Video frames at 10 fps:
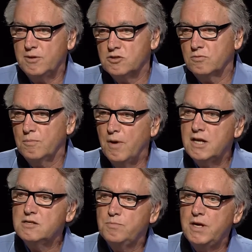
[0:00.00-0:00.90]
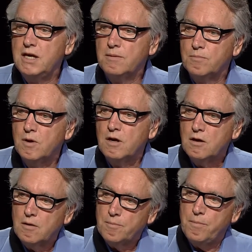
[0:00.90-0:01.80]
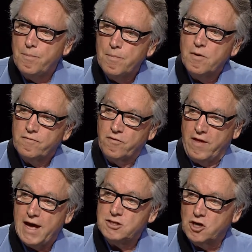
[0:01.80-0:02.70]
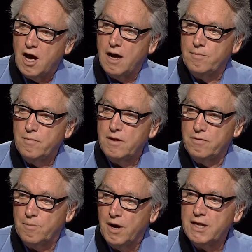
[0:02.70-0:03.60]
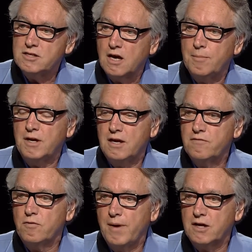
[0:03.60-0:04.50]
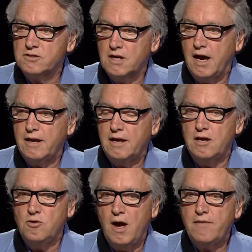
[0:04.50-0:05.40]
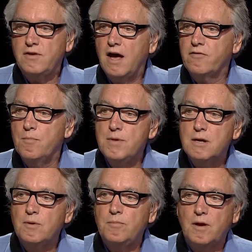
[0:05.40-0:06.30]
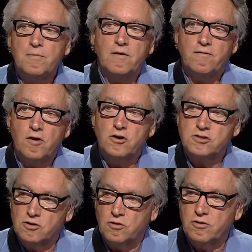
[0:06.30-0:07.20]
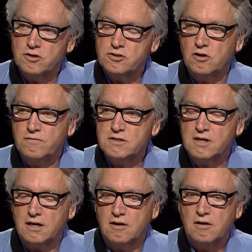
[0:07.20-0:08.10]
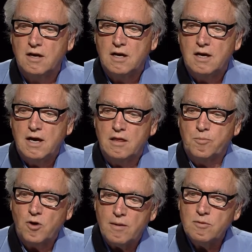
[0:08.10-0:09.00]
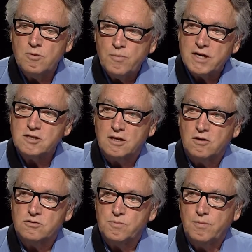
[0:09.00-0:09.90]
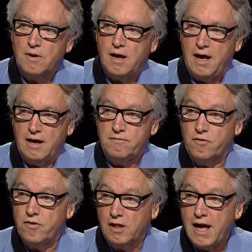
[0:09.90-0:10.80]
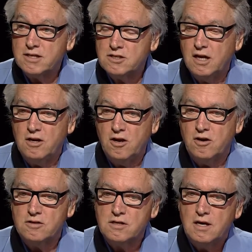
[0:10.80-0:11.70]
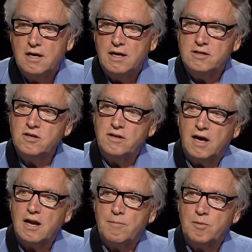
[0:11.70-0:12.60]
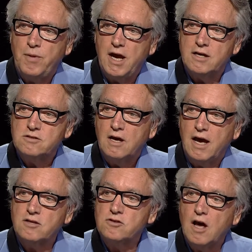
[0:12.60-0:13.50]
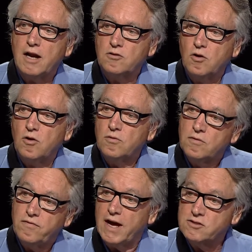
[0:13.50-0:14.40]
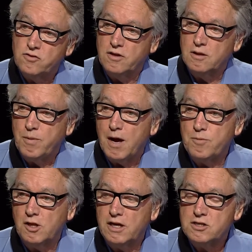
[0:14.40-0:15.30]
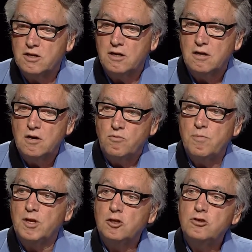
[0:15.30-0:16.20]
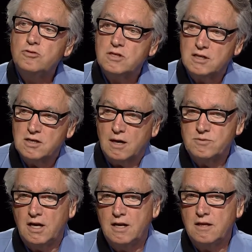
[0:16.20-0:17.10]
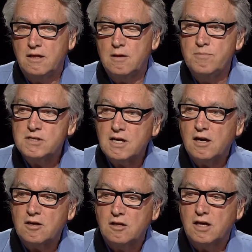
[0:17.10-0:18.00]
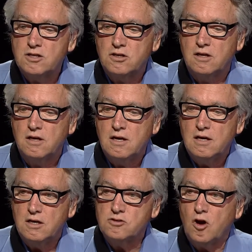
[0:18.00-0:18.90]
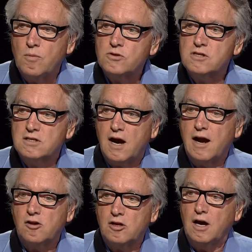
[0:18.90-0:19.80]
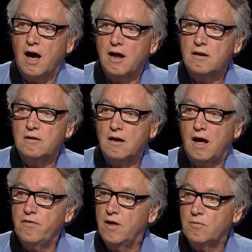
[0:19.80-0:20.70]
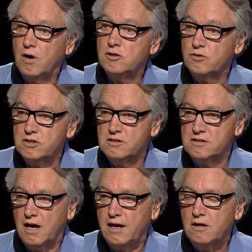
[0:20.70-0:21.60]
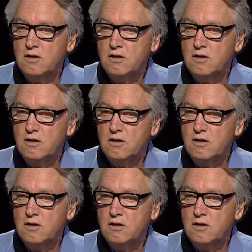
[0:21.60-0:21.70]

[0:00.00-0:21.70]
So the money's being, for that job, the money's coming in from outside. And you have to have a minimum number of those to grow your service sector. And the problem New Mexico's had for the last 10 years is that the economic base has not grown faster than the population. We've been losing jobs. And the miscalculation is almost entirely on the attrition side.